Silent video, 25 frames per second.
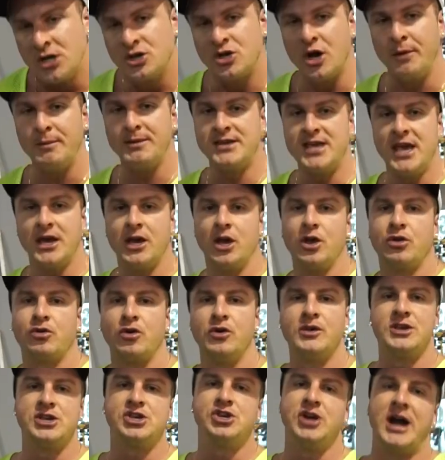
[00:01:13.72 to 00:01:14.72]
So I'm gonna take you
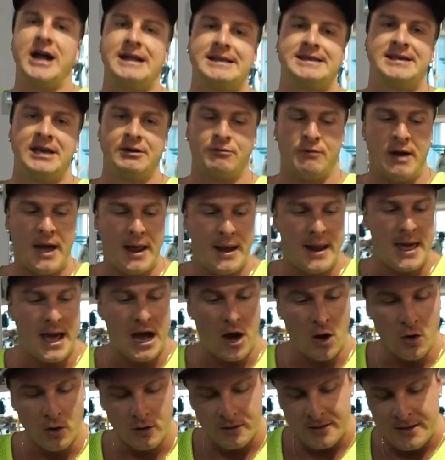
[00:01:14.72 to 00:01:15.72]
through this giant set right
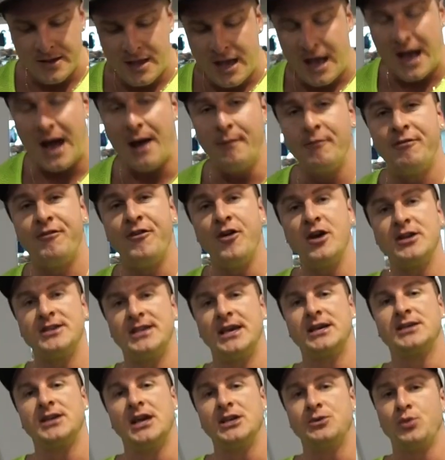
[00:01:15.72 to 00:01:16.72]
now. Um, first
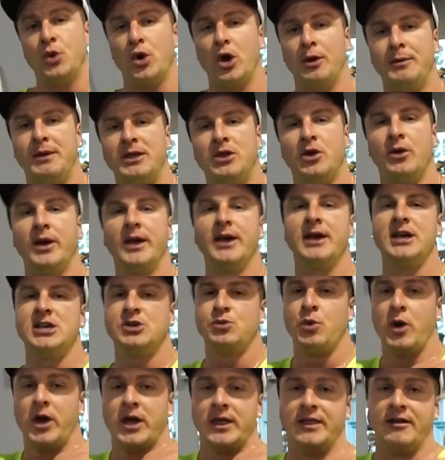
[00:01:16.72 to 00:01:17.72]
exercise we're gonna be doing is
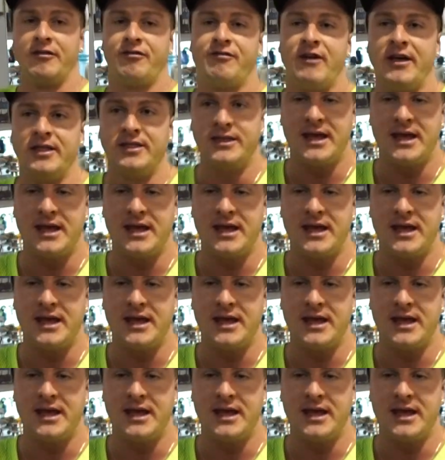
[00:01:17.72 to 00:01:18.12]
working the front